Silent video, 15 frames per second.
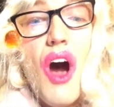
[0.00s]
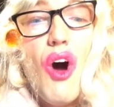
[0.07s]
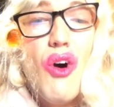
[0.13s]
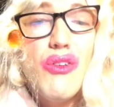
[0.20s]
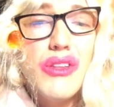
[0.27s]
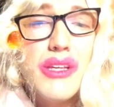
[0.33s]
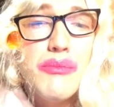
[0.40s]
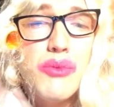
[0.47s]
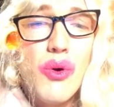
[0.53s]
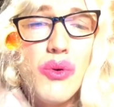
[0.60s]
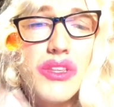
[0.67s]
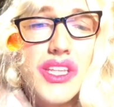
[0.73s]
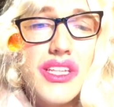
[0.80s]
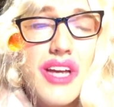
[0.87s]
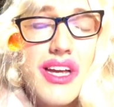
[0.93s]
Oh, they
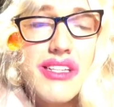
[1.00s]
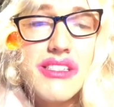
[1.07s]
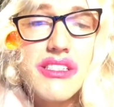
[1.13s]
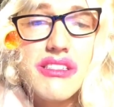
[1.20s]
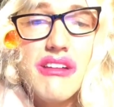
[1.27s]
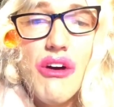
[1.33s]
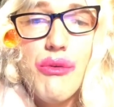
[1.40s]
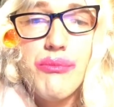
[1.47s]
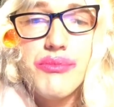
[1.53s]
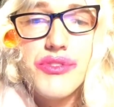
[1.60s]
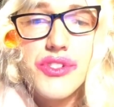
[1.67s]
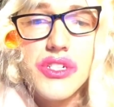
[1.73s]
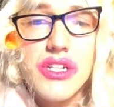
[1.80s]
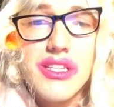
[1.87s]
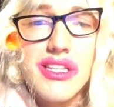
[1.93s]
both nice. Don't
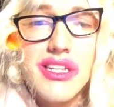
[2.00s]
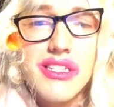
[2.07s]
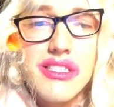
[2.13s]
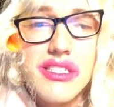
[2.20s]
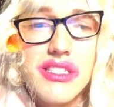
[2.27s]
sound